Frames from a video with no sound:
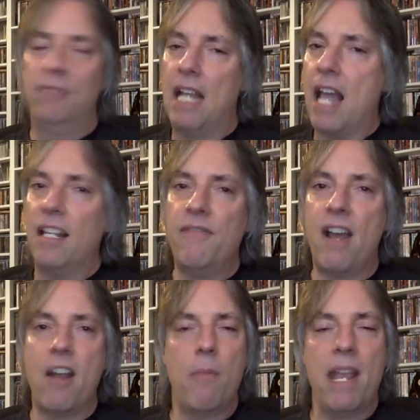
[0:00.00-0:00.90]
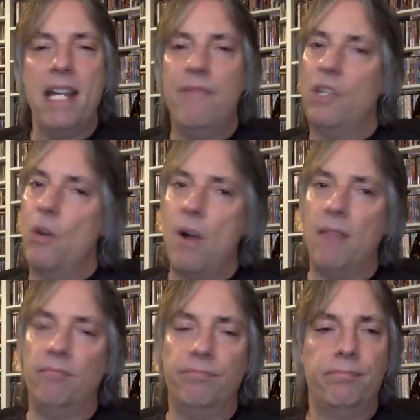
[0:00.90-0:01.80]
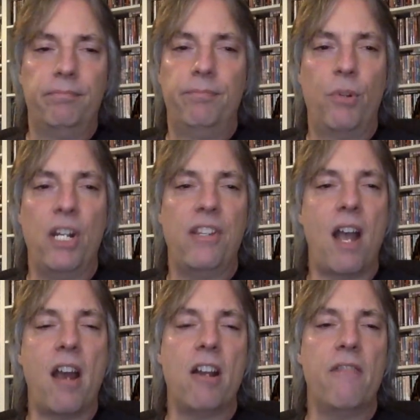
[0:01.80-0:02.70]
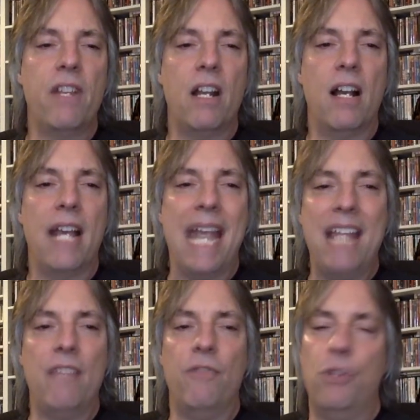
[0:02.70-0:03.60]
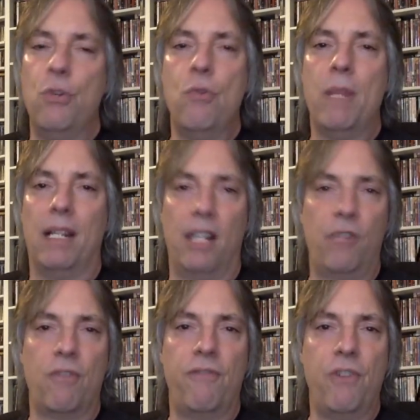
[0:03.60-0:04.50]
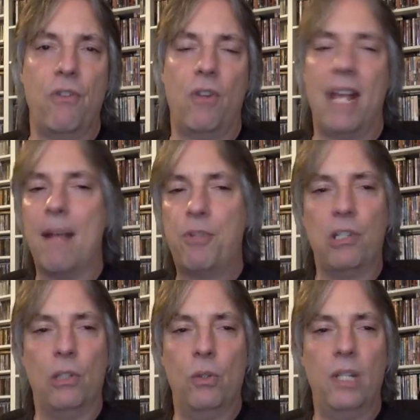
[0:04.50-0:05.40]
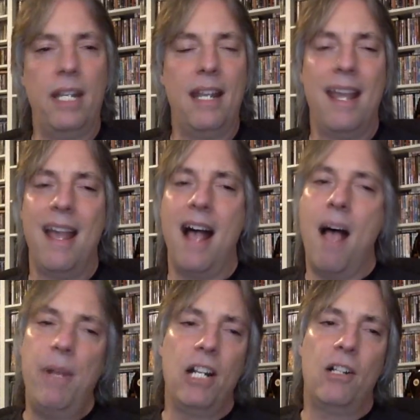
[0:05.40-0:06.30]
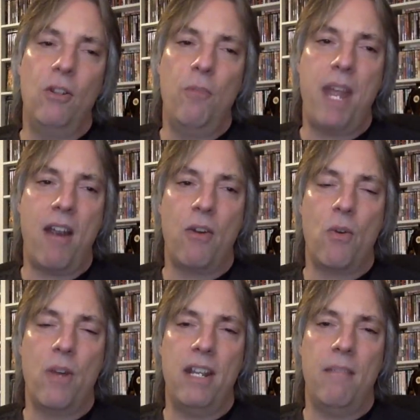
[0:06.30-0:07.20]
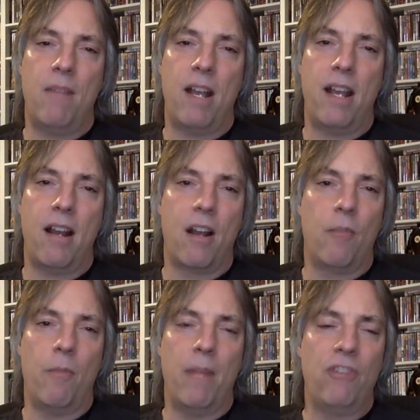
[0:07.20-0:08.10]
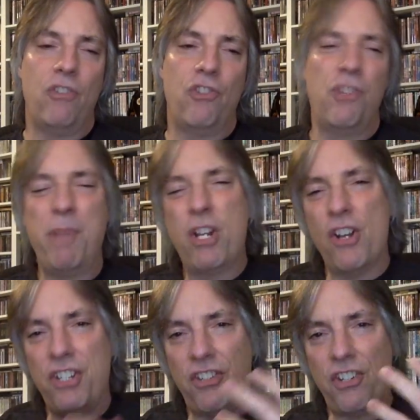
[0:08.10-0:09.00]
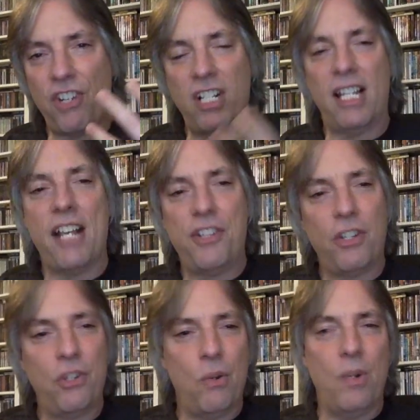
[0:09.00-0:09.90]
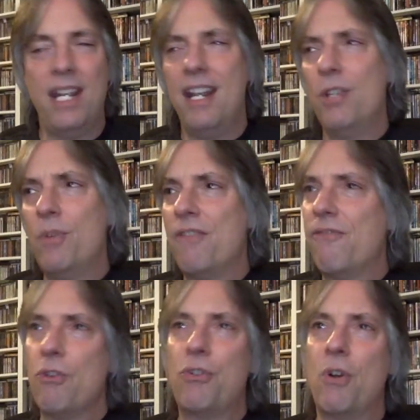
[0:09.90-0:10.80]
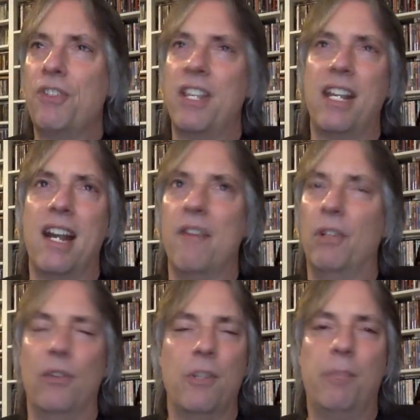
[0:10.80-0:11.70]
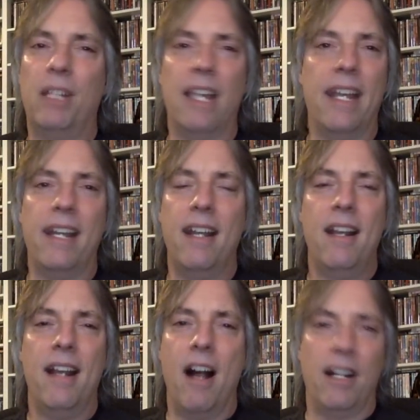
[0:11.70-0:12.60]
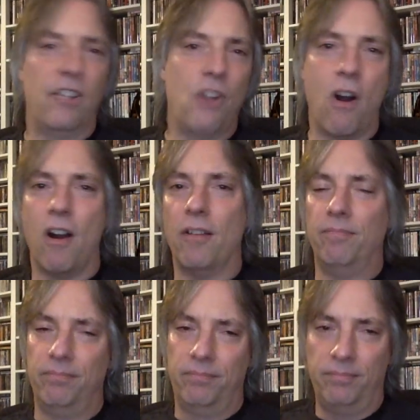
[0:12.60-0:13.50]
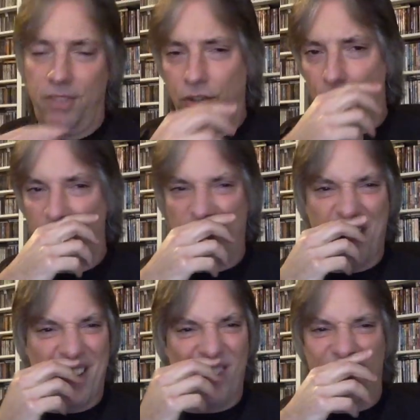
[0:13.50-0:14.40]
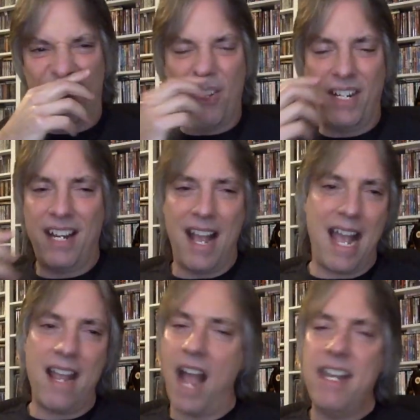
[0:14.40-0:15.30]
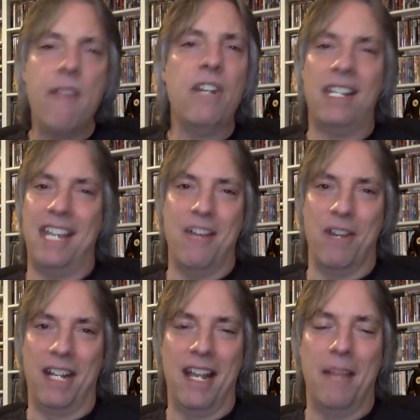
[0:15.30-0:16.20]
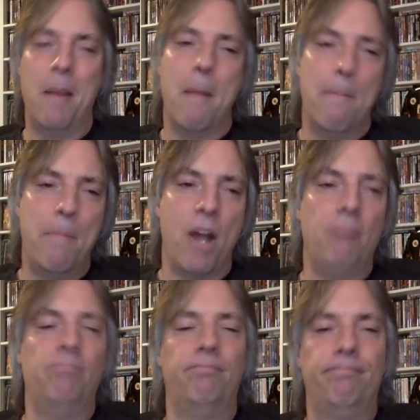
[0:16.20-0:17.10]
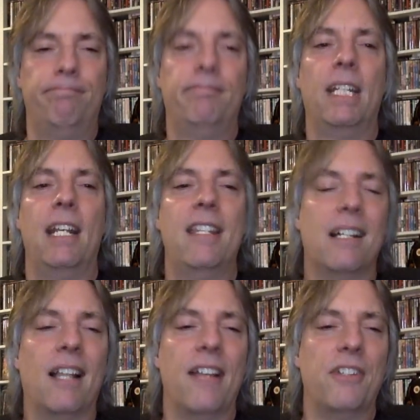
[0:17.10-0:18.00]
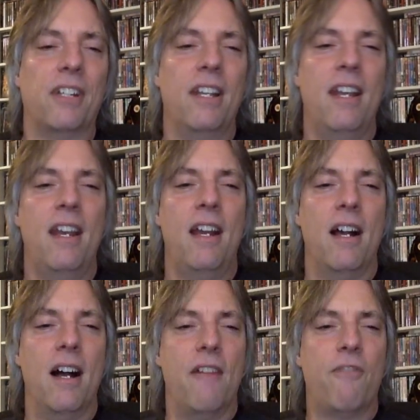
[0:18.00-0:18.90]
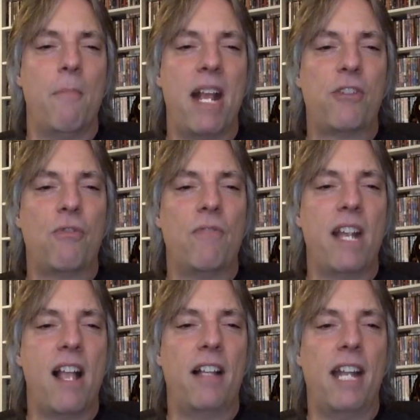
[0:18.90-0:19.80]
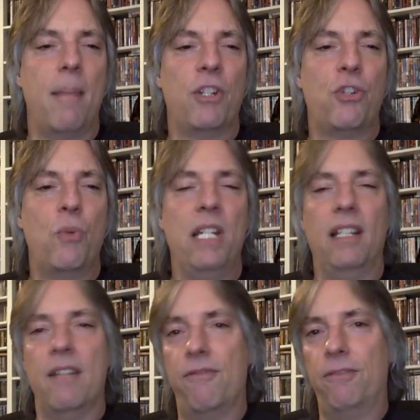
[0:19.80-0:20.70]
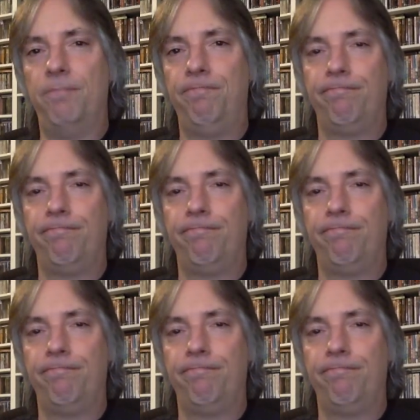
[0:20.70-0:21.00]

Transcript: Gotta love Iron Man, even though I'm pretty tired of it. Uh, Hand of Doom and Electric Funeral, absolutely. I'm going to include Paranoid in my honorable mentions just because it's such a classic tune. It's one of the first songs I think I ever learned to play on guitar, start to finish. So I, I never need to hear it again, but it's a classic. Uh, from Master Reality, how about Sweet Leaf?